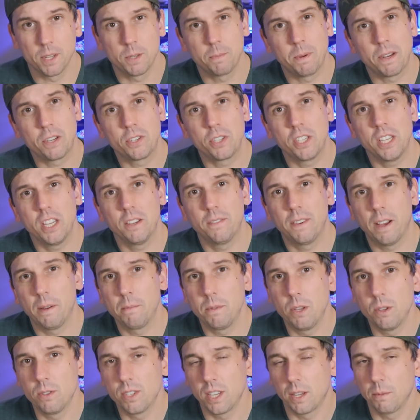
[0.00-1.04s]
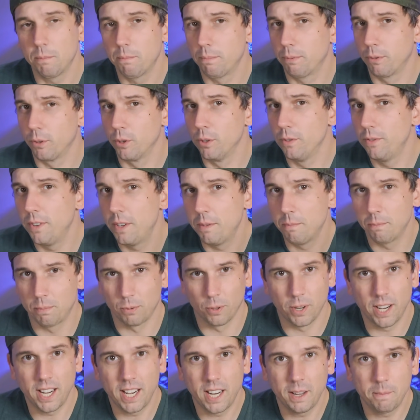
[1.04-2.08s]
especially if I'm using proven
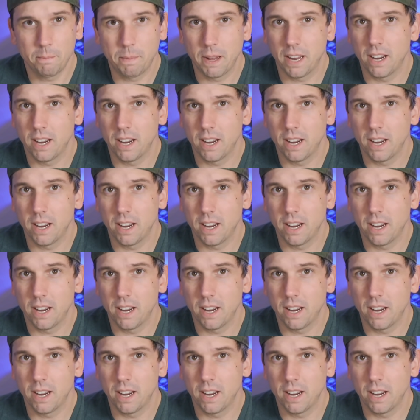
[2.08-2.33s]
breeding